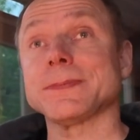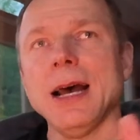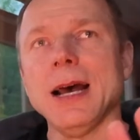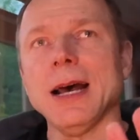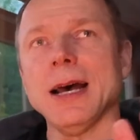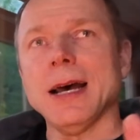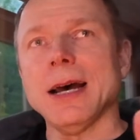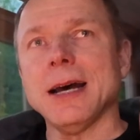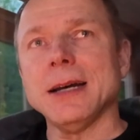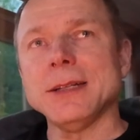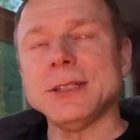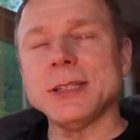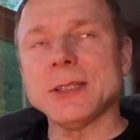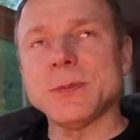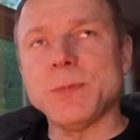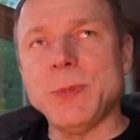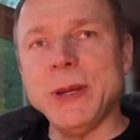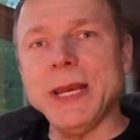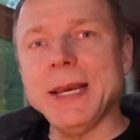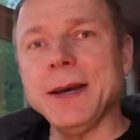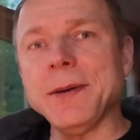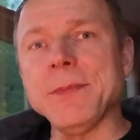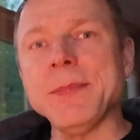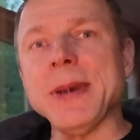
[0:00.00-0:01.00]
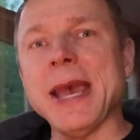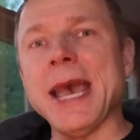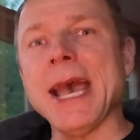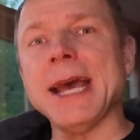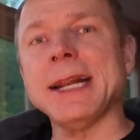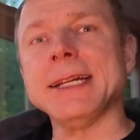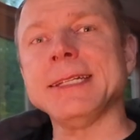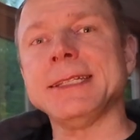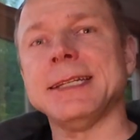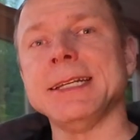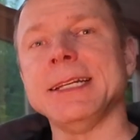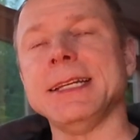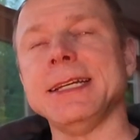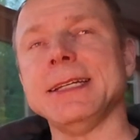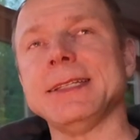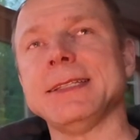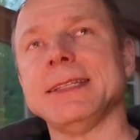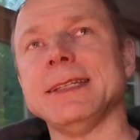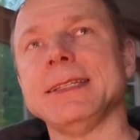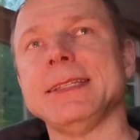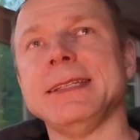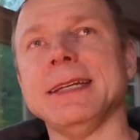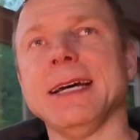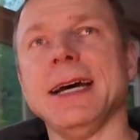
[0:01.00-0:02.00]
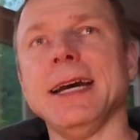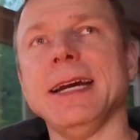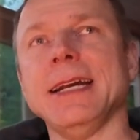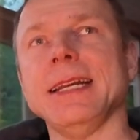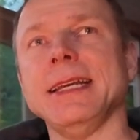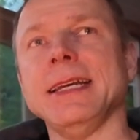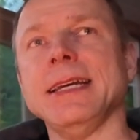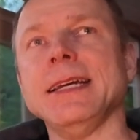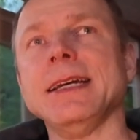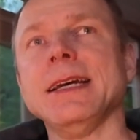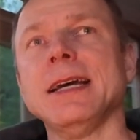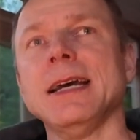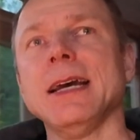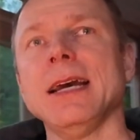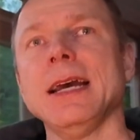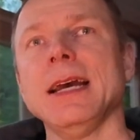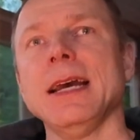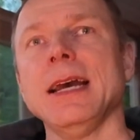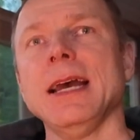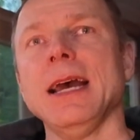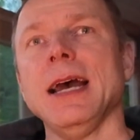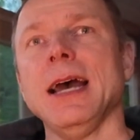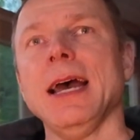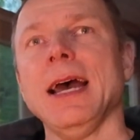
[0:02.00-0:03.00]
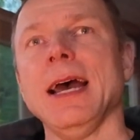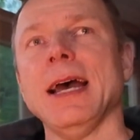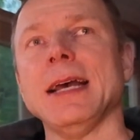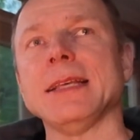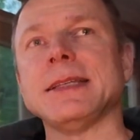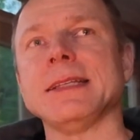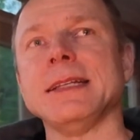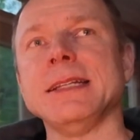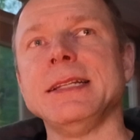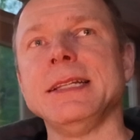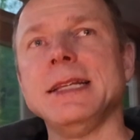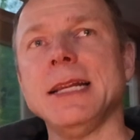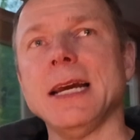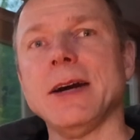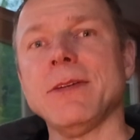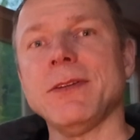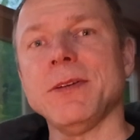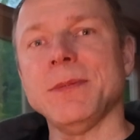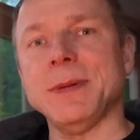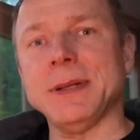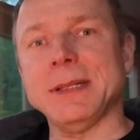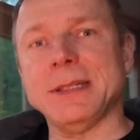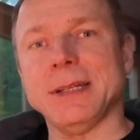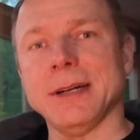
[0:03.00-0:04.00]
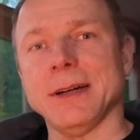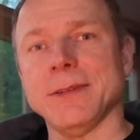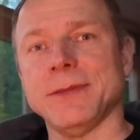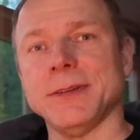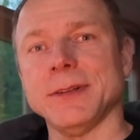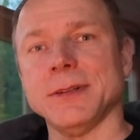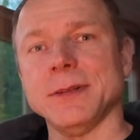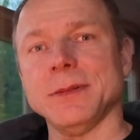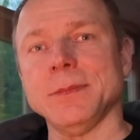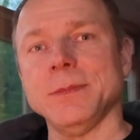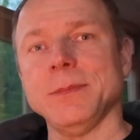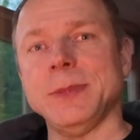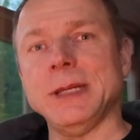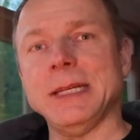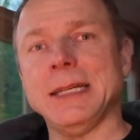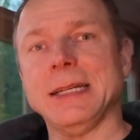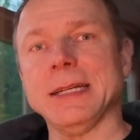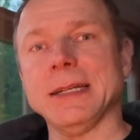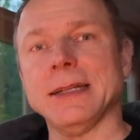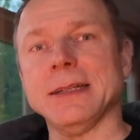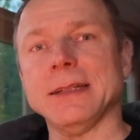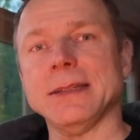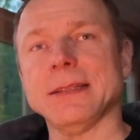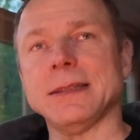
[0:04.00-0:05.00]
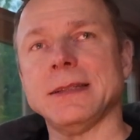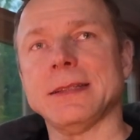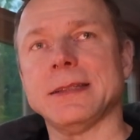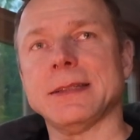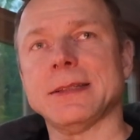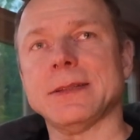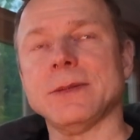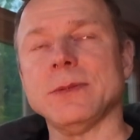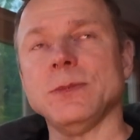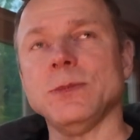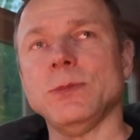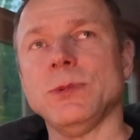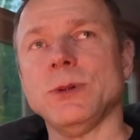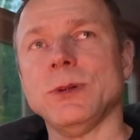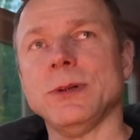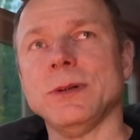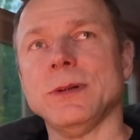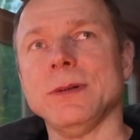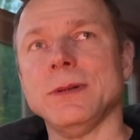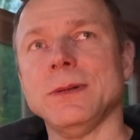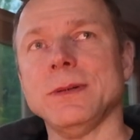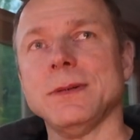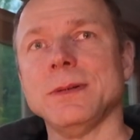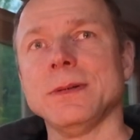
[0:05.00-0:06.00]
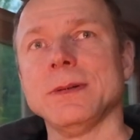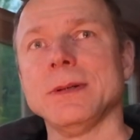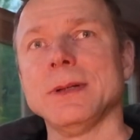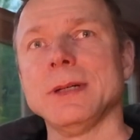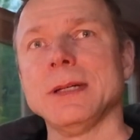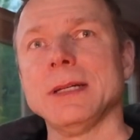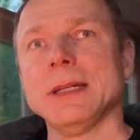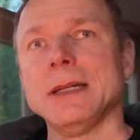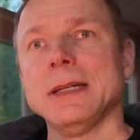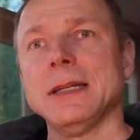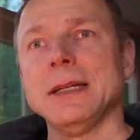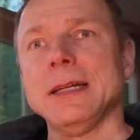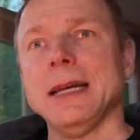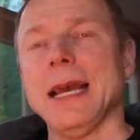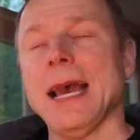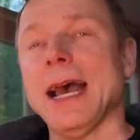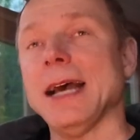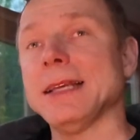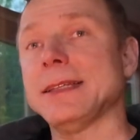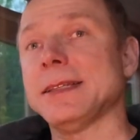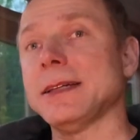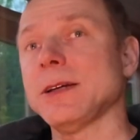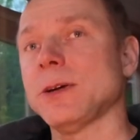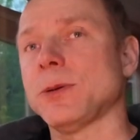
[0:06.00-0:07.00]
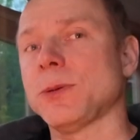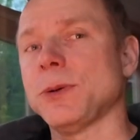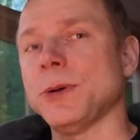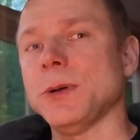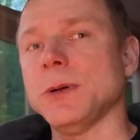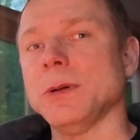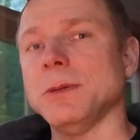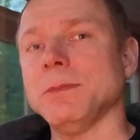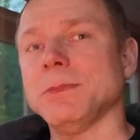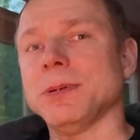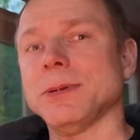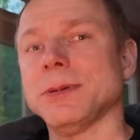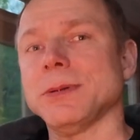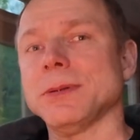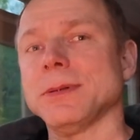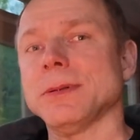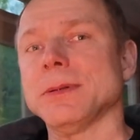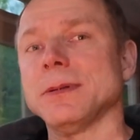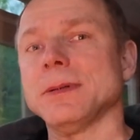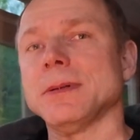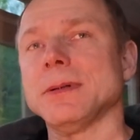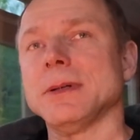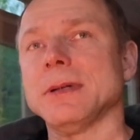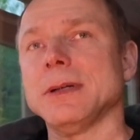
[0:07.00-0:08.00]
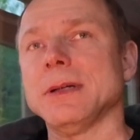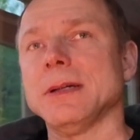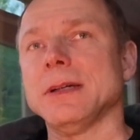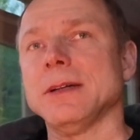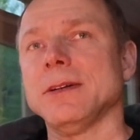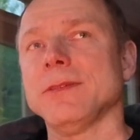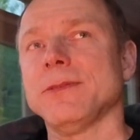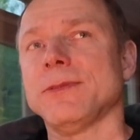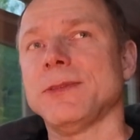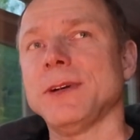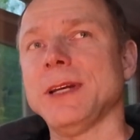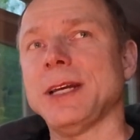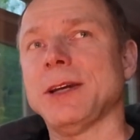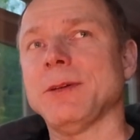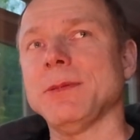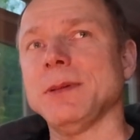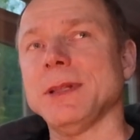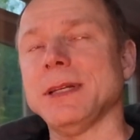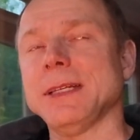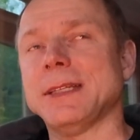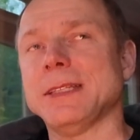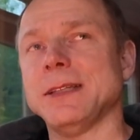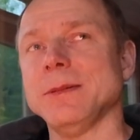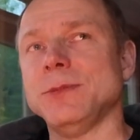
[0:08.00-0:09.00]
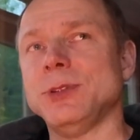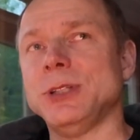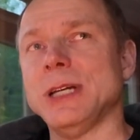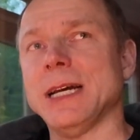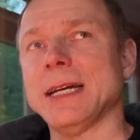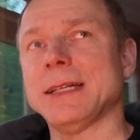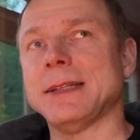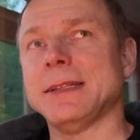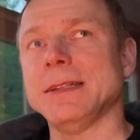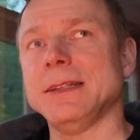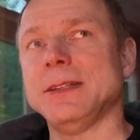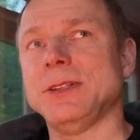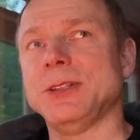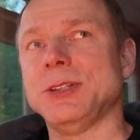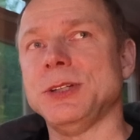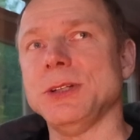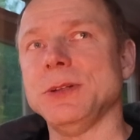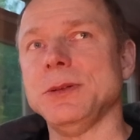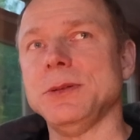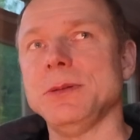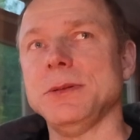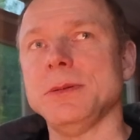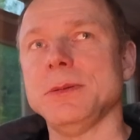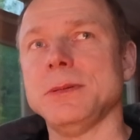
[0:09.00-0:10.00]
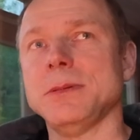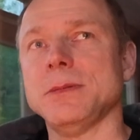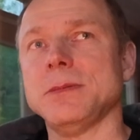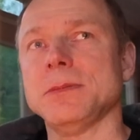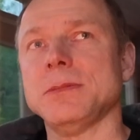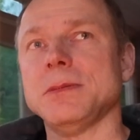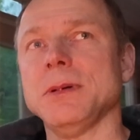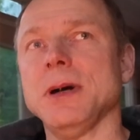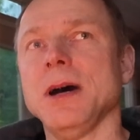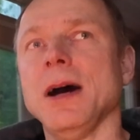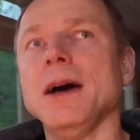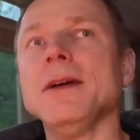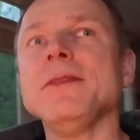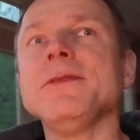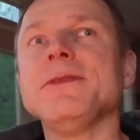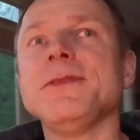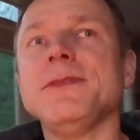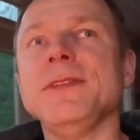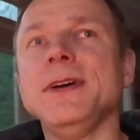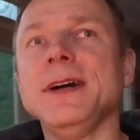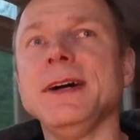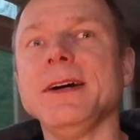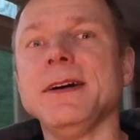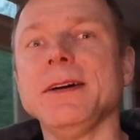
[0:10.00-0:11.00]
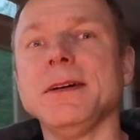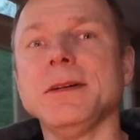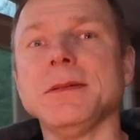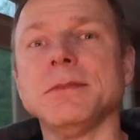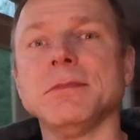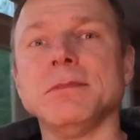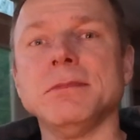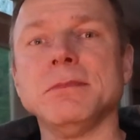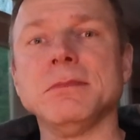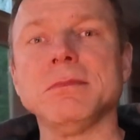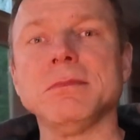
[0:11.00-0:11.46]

Just being a man in today's society has never been tougher because we're, as a group, frequently subjected to unfair